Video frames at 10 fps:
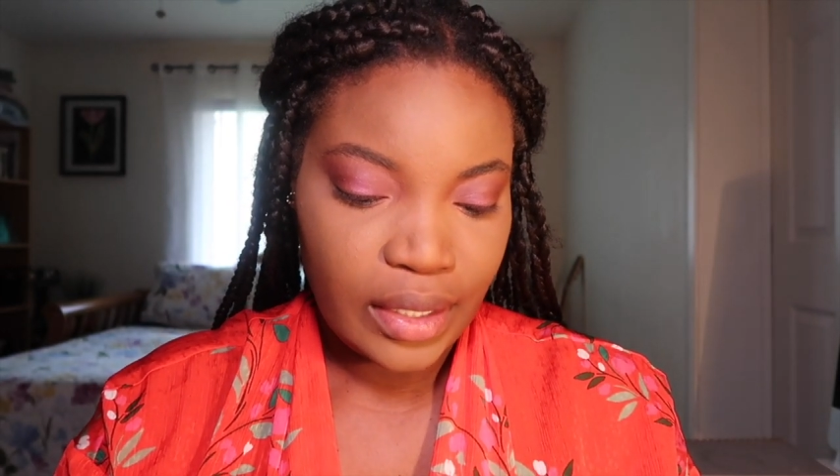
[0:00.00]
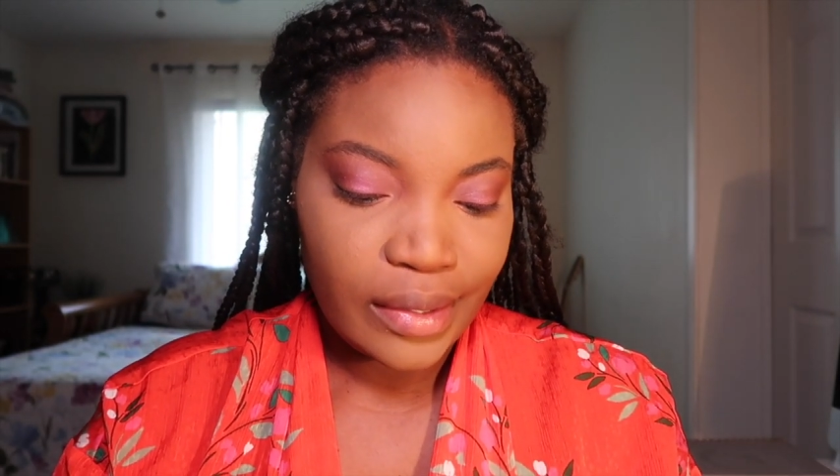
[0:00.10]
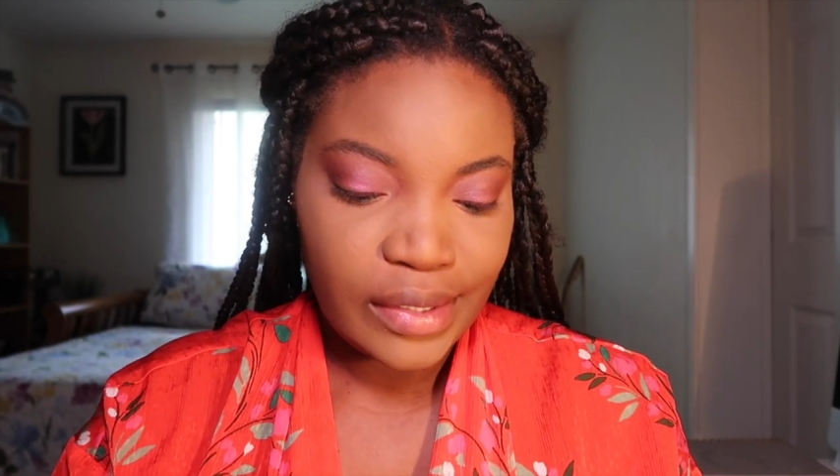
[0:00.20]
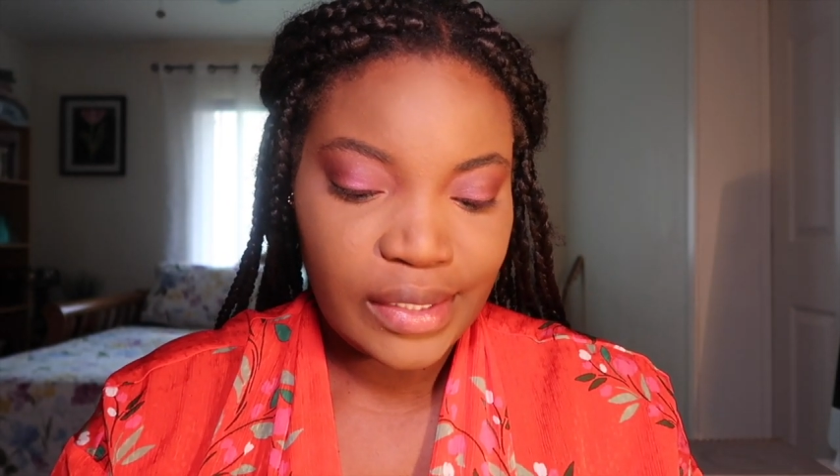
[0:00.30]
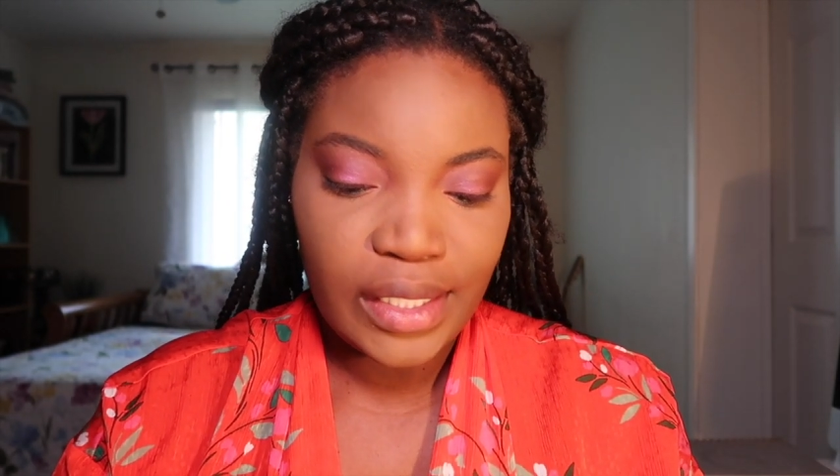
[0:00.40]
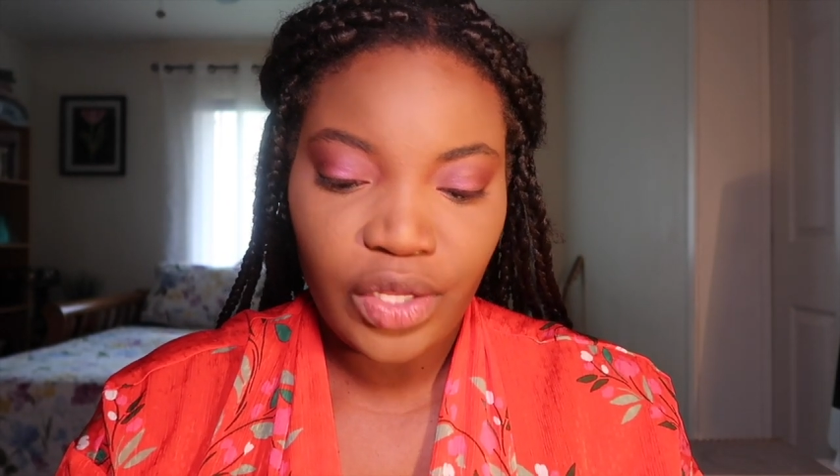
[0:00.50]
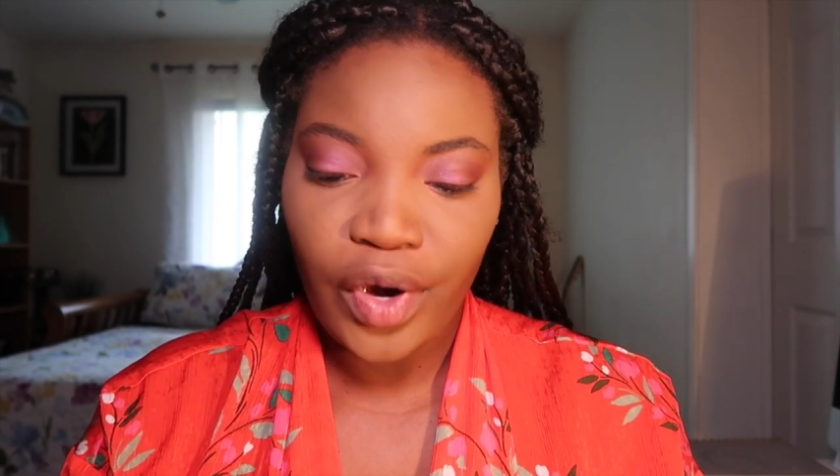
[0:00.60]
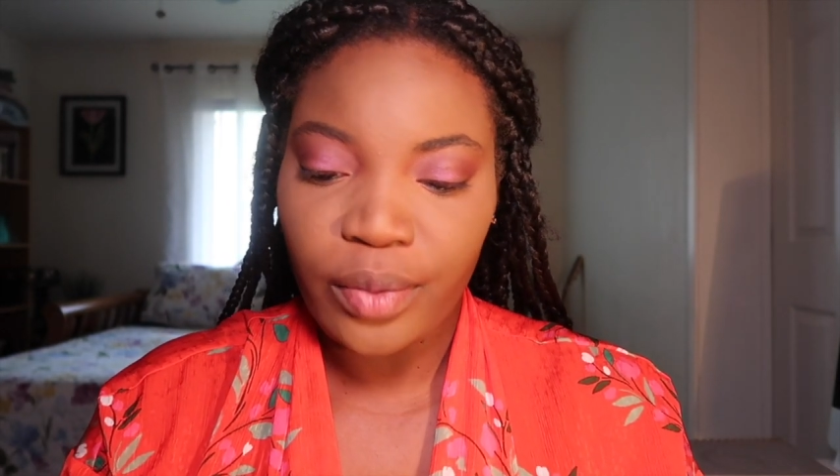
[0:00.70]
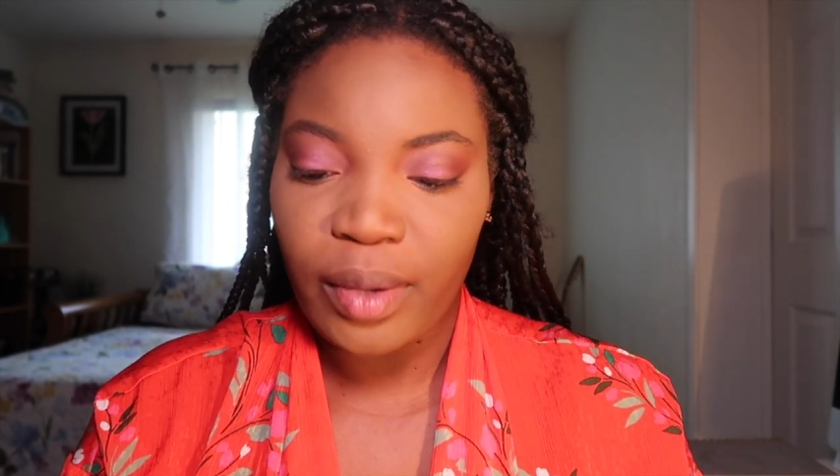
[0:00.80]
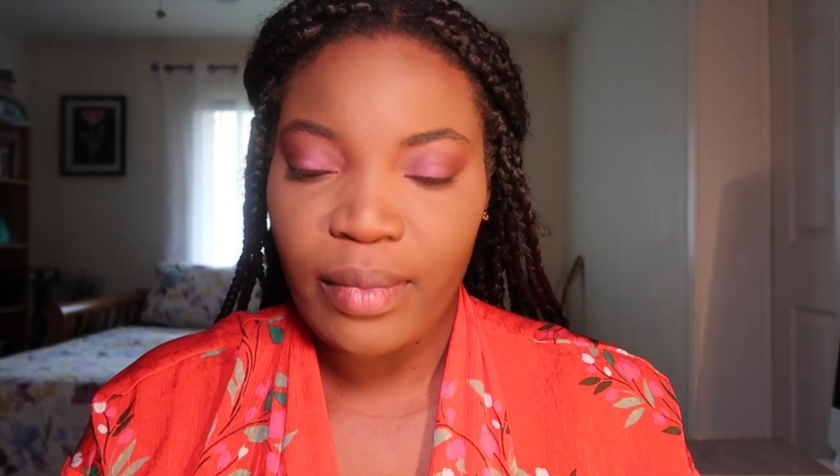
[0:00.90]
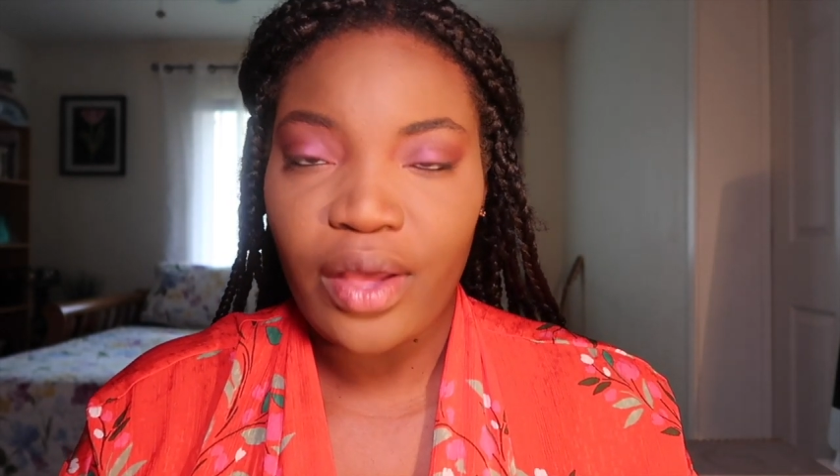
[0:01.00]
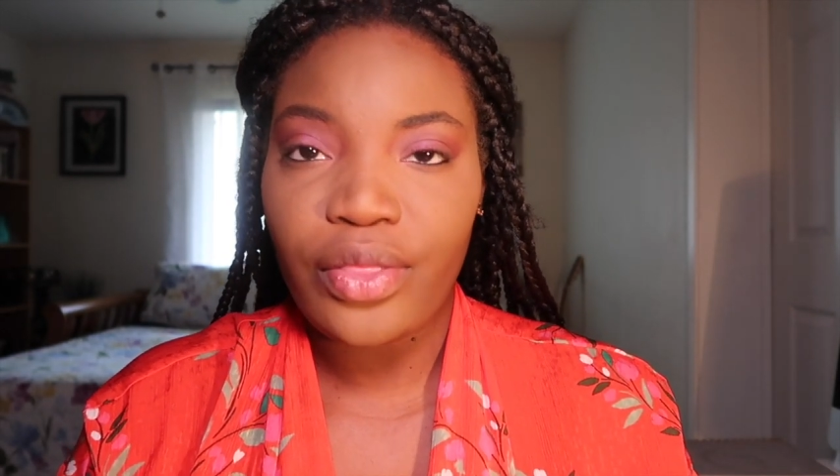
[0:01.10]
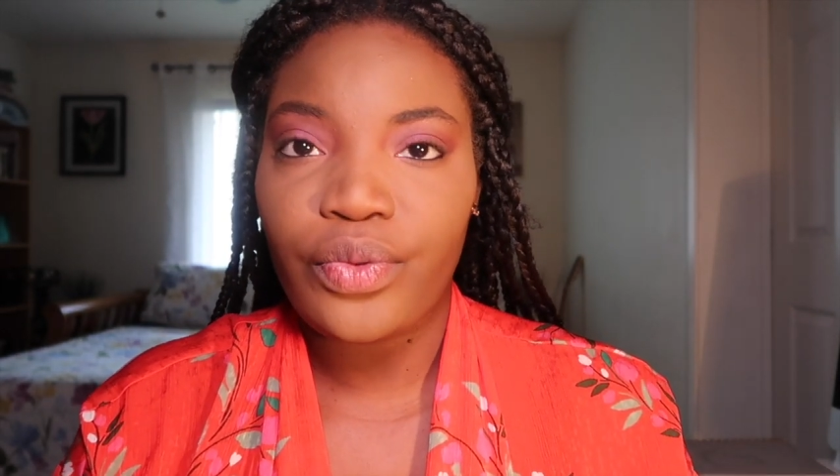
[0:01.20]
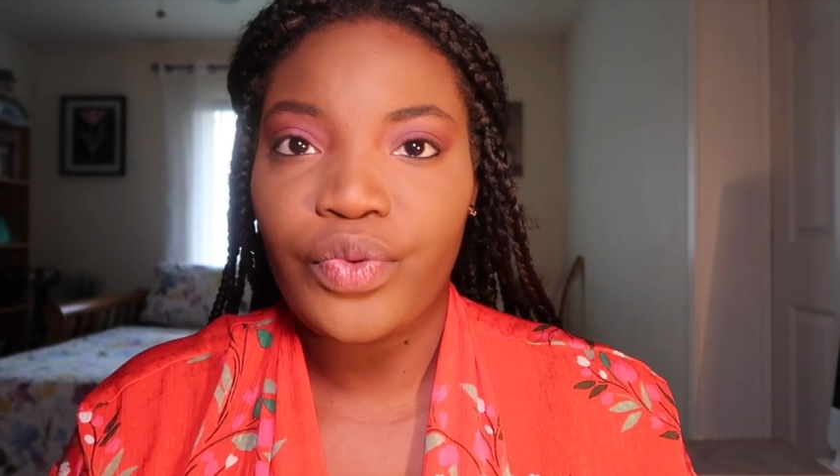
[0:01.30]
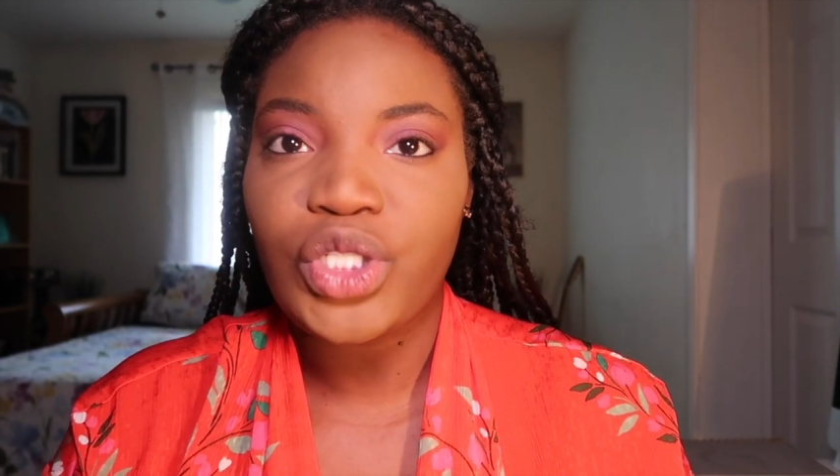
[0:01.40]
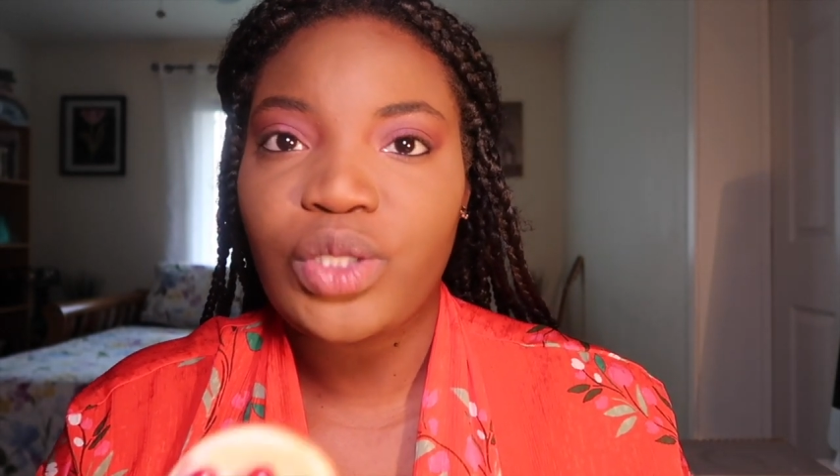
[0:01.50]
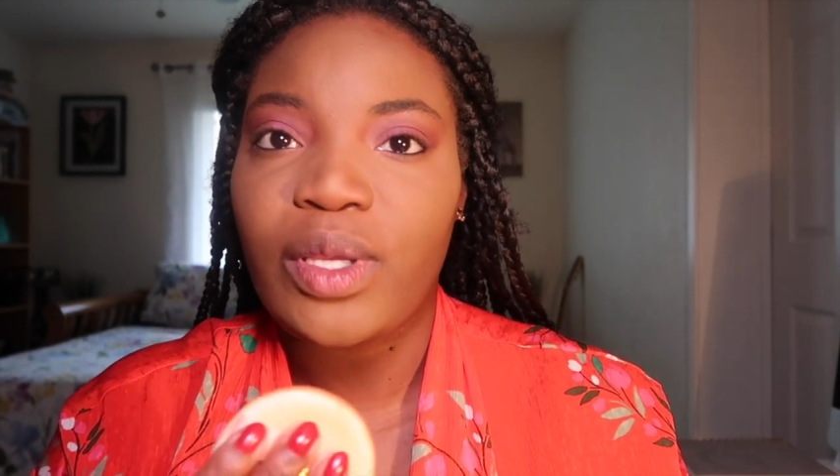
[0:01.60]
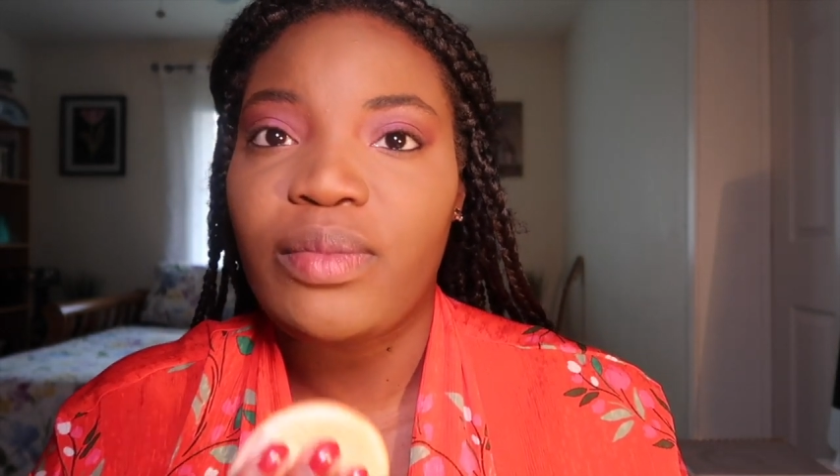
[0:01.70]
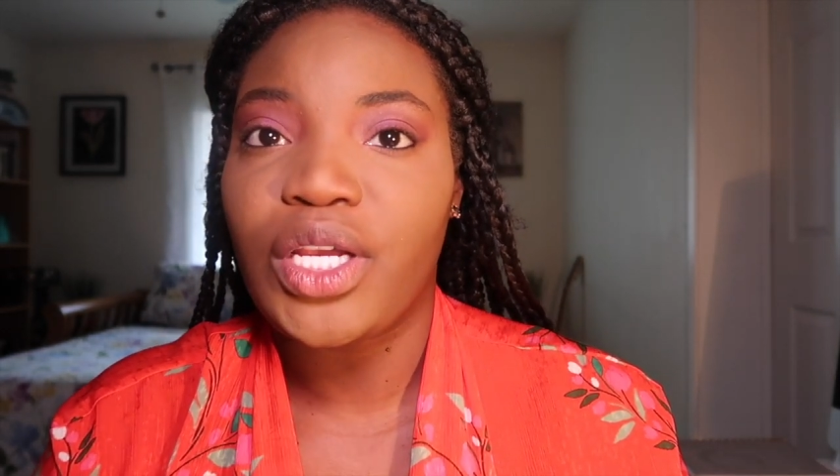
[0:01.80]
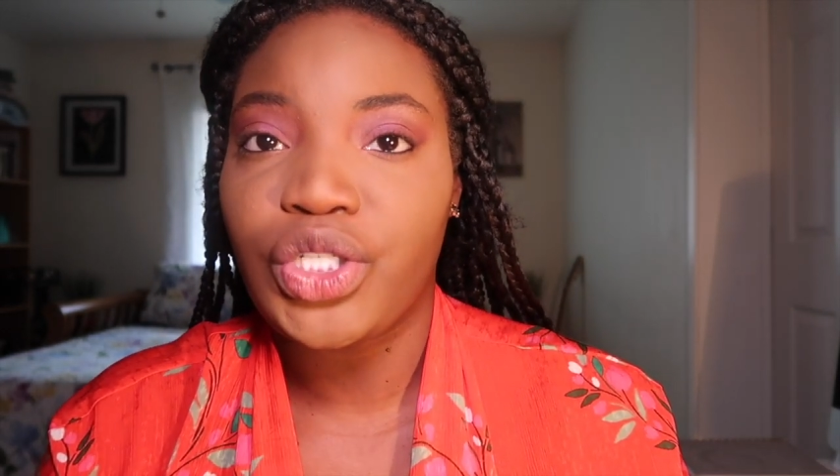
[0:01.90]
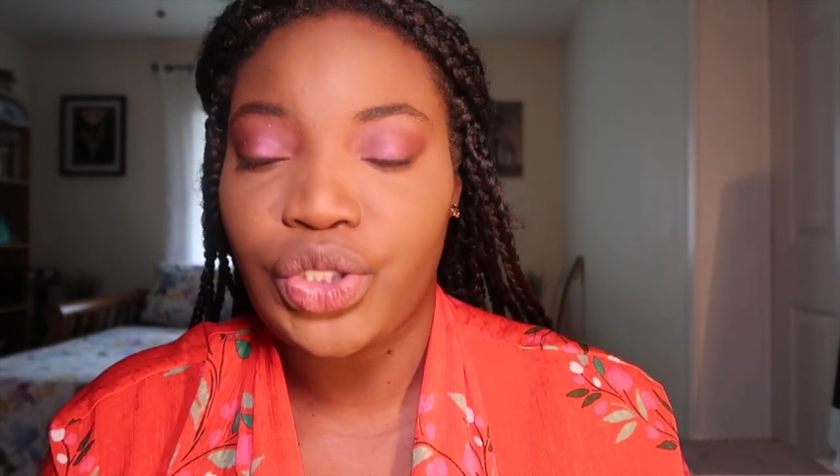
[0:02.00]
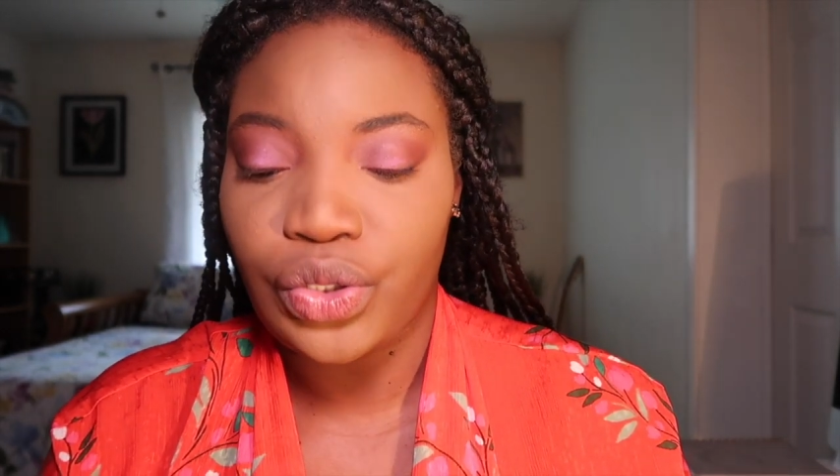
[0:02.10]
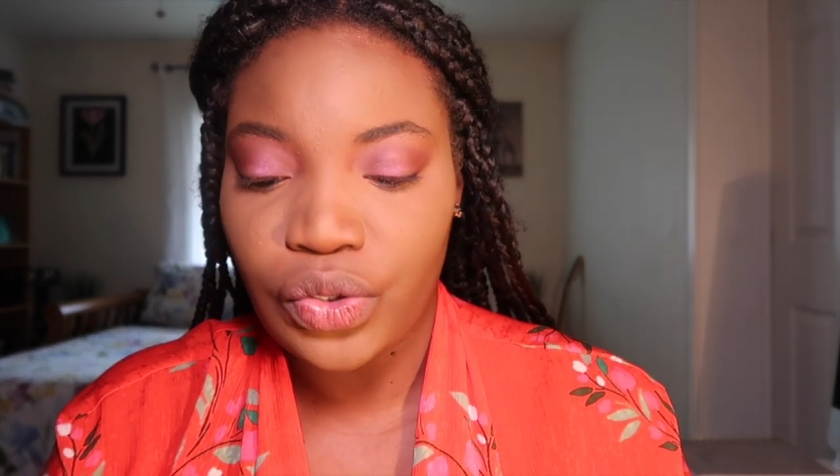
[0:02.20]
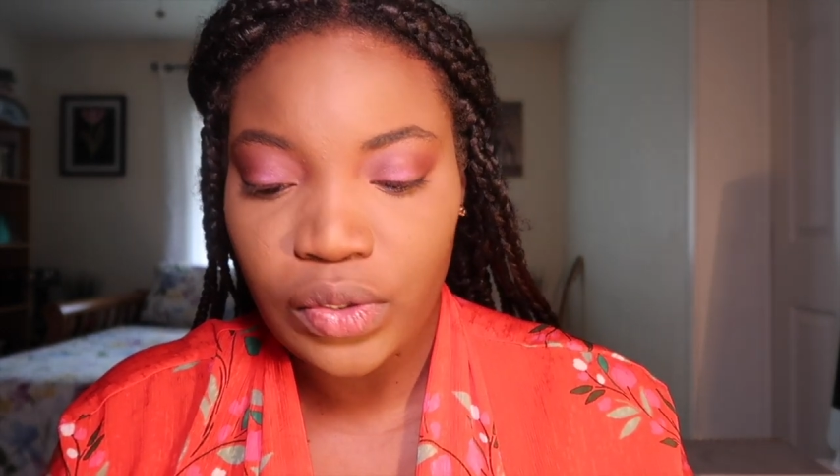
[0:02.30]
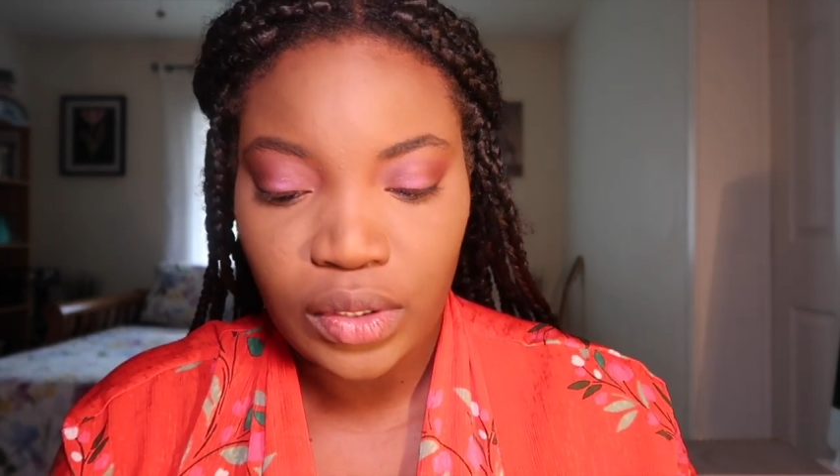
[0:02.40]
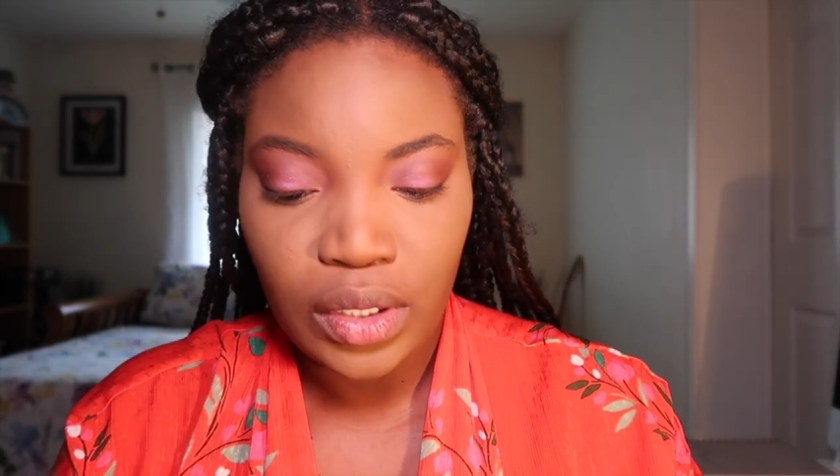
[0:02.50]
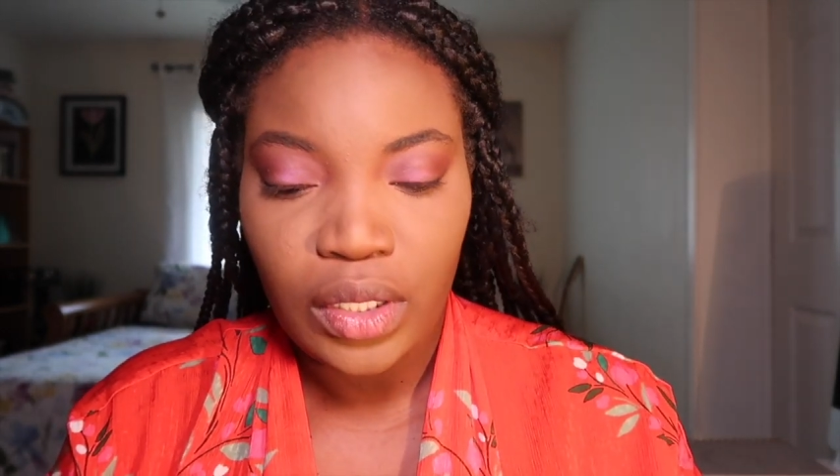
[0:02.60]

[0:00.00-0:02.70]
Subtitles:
conceal around my mouth, which maybe I should,